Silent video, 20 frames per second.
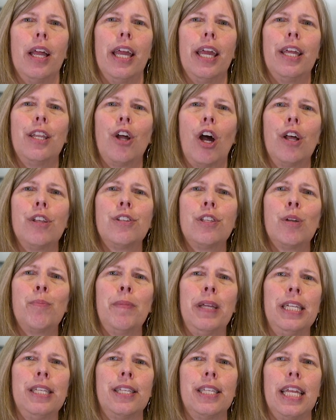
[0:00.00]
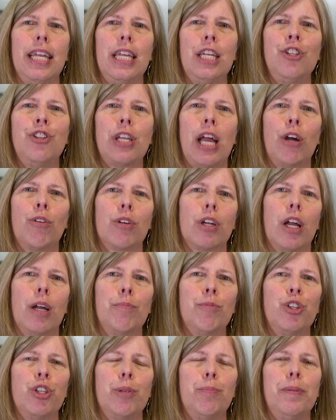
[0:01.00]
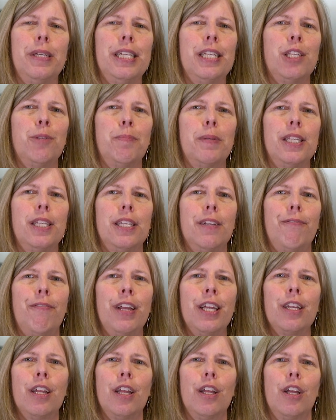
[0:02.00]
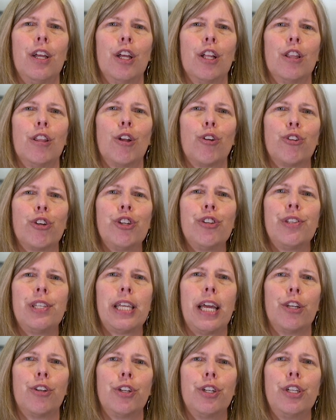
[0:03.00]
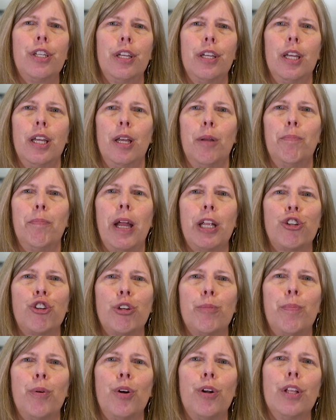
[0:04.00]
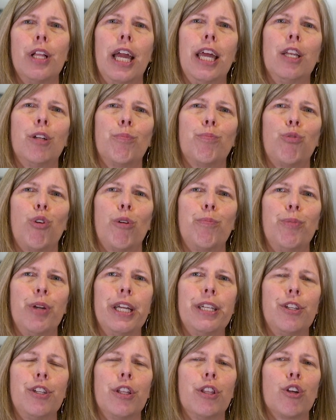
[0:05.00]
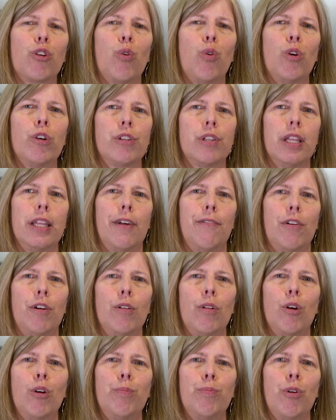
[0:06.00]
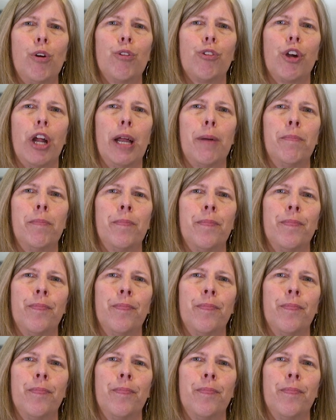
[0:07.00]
It also means that each outcome should be specific, learner-centered, measurable, and appropriate to the course level or program.